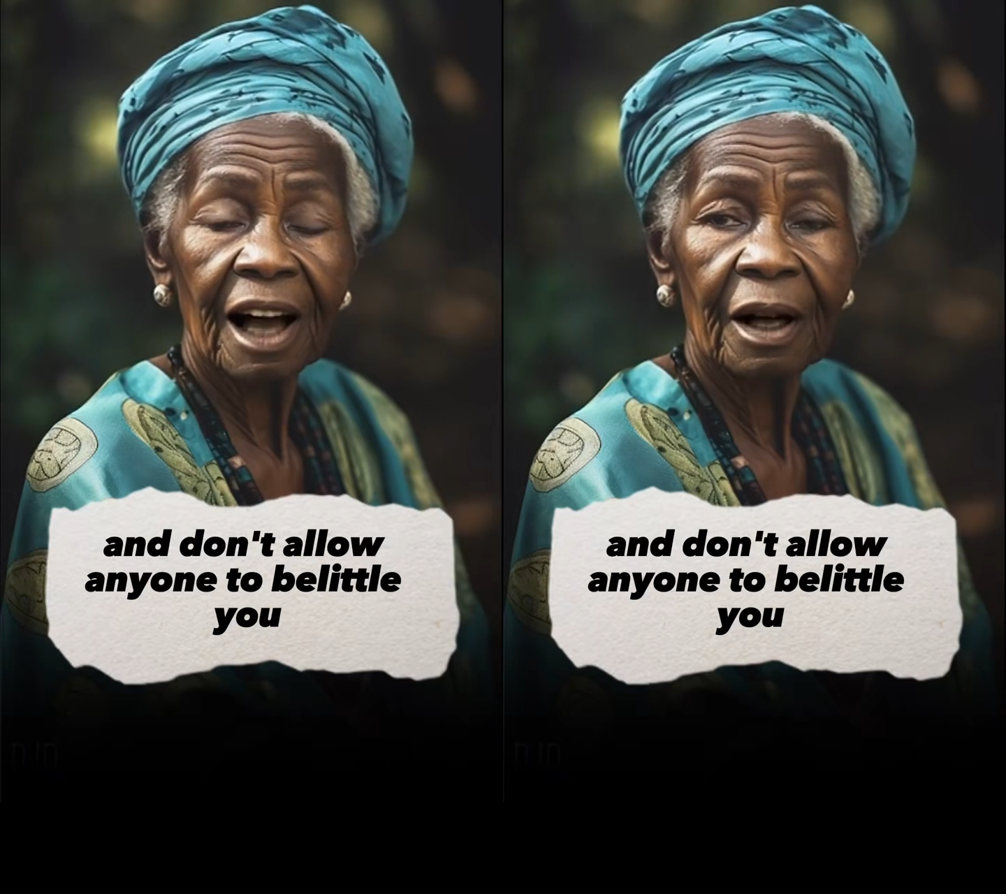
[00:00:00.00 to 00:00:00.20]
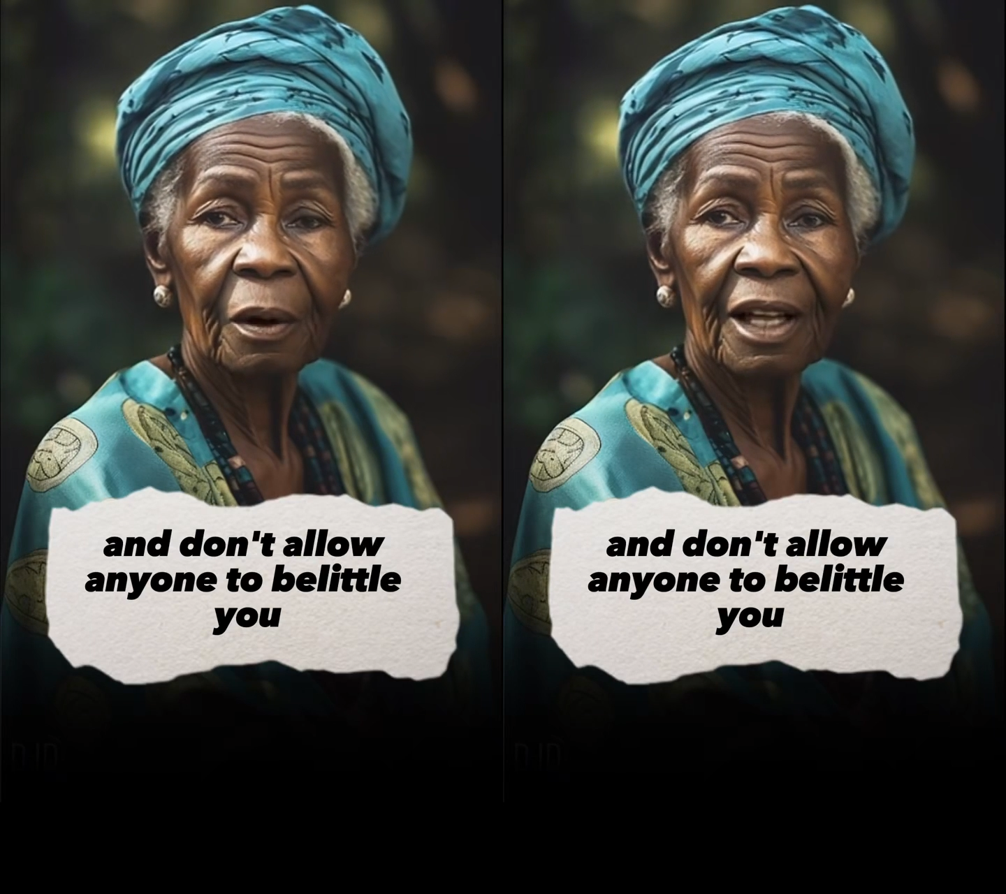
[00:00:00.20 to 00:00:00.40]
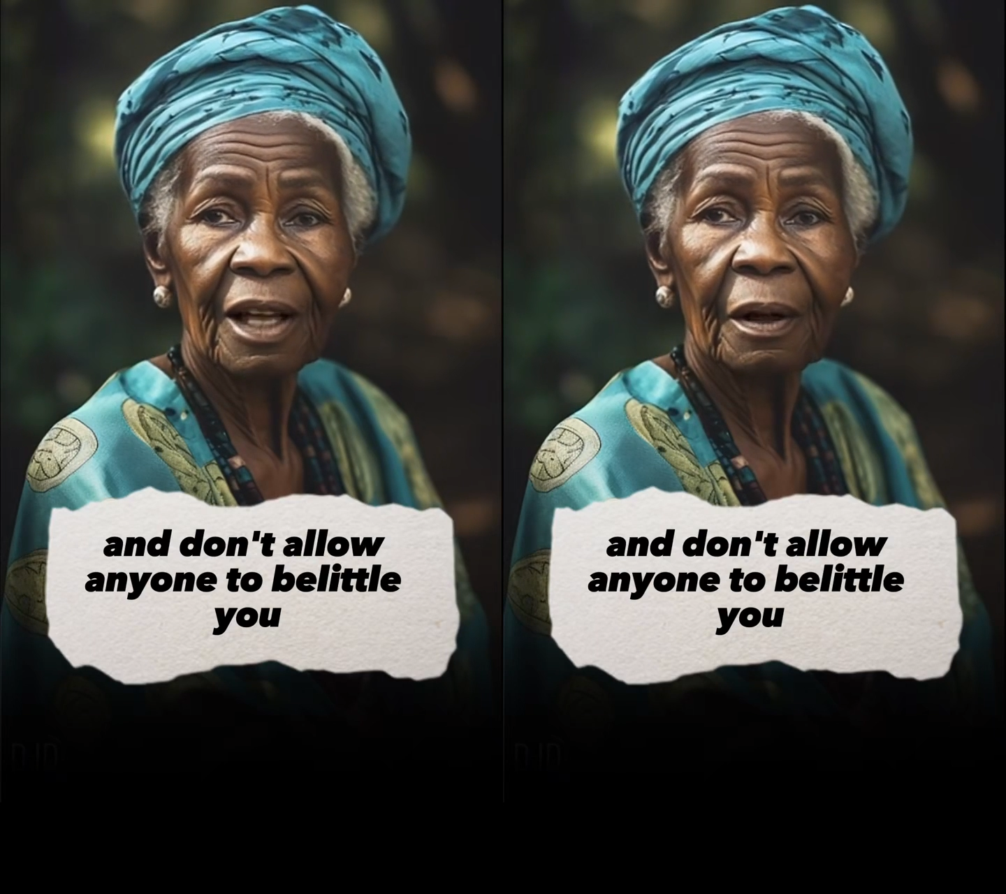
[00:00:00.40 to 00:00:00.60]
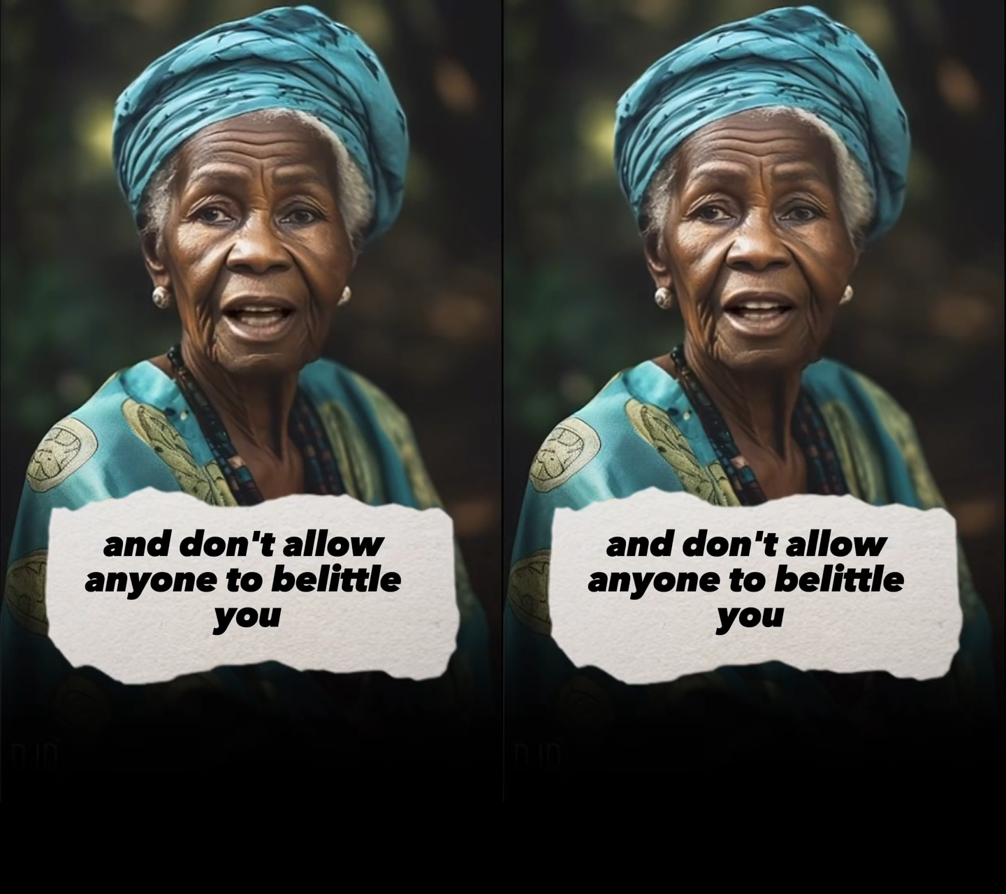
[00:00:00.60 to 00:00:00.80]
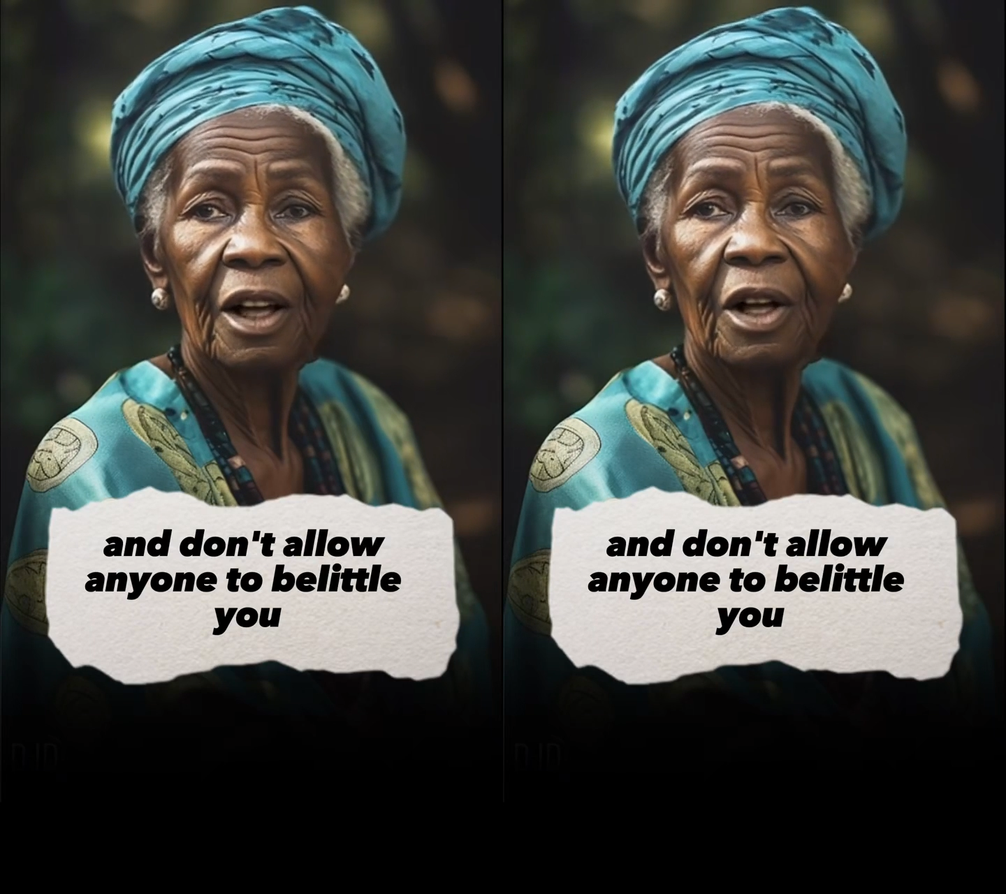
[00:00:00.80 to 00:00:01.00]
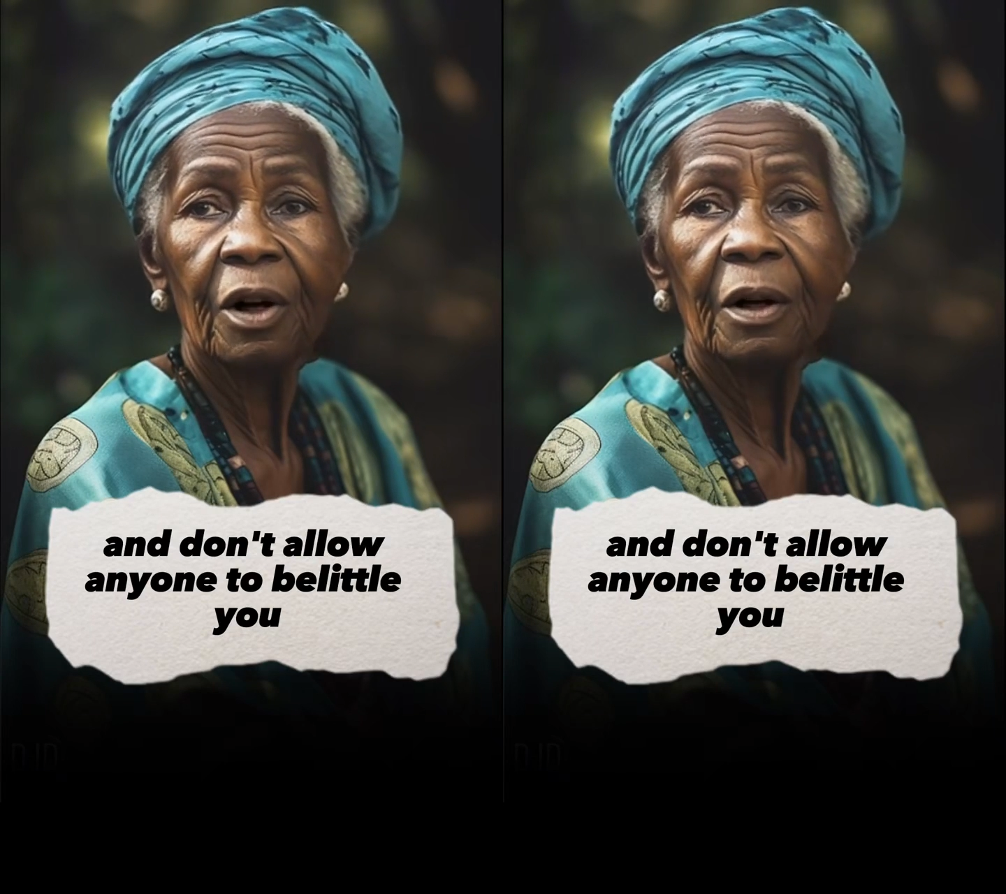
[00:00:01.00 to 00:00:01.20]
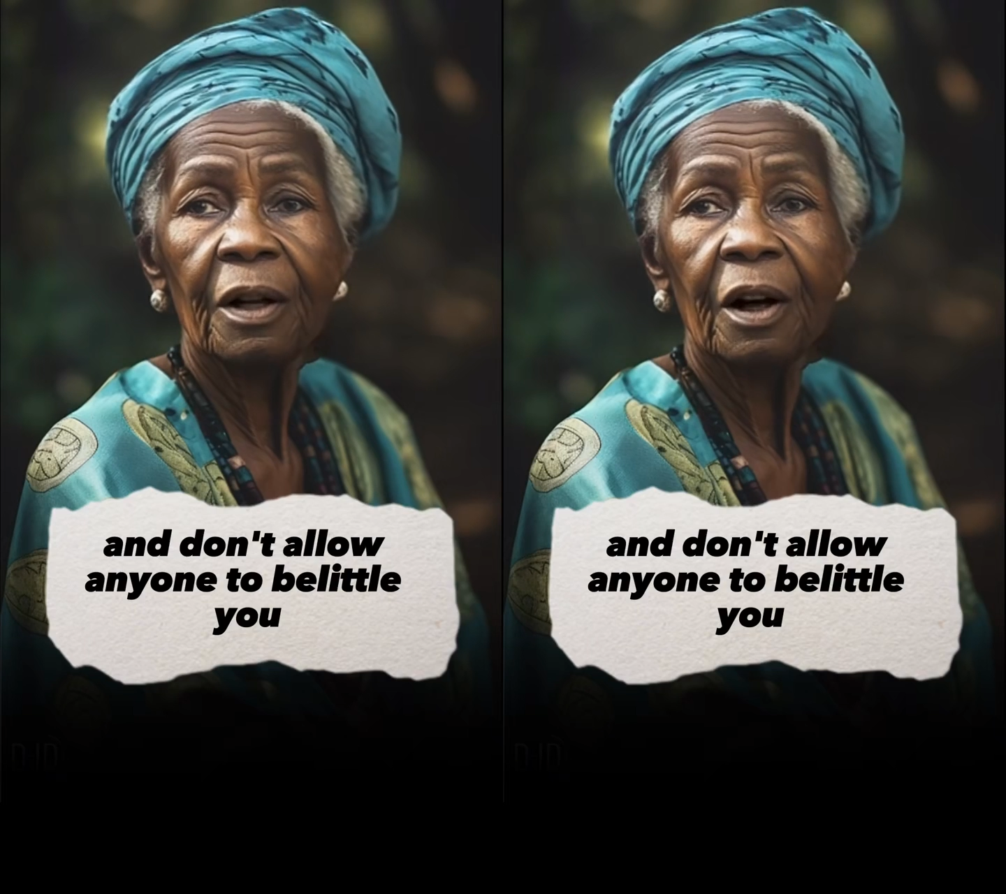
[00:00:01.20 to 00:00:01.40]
anyone to belittle you